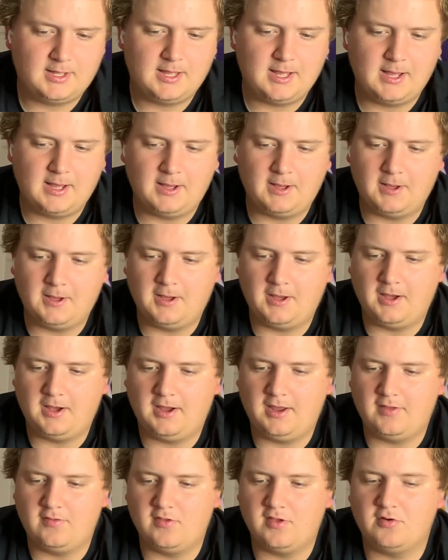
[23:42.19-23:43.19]

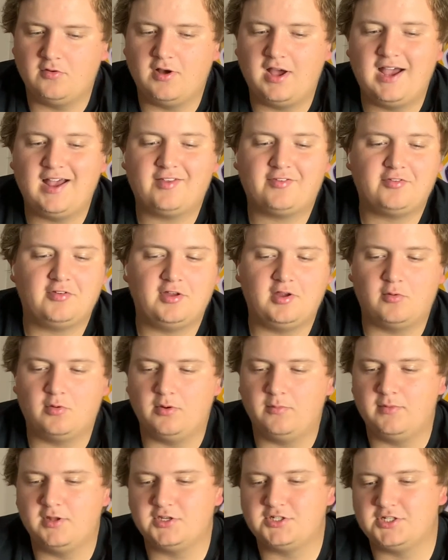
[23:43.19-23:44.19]
And then lastly, I want
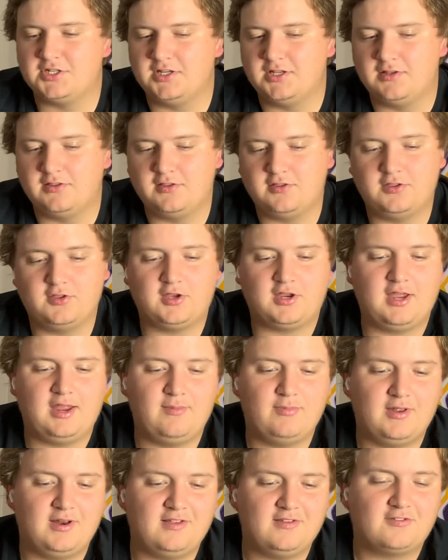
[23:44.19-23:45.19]
to mention the
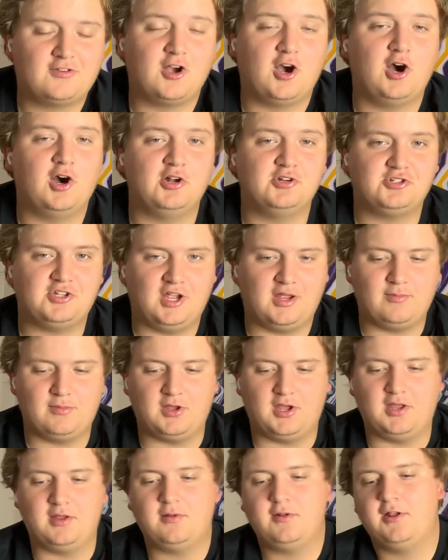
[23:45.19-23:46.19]
game that is College Game
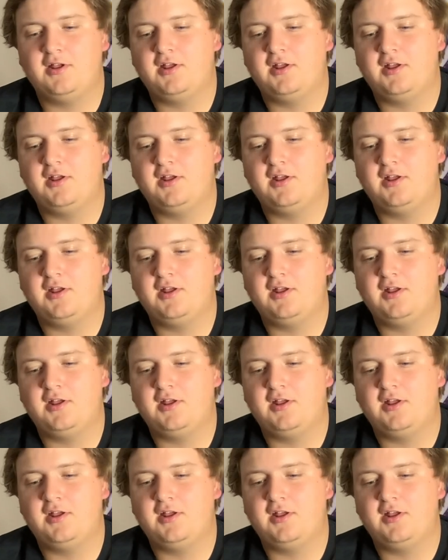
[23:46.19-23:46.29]
Day.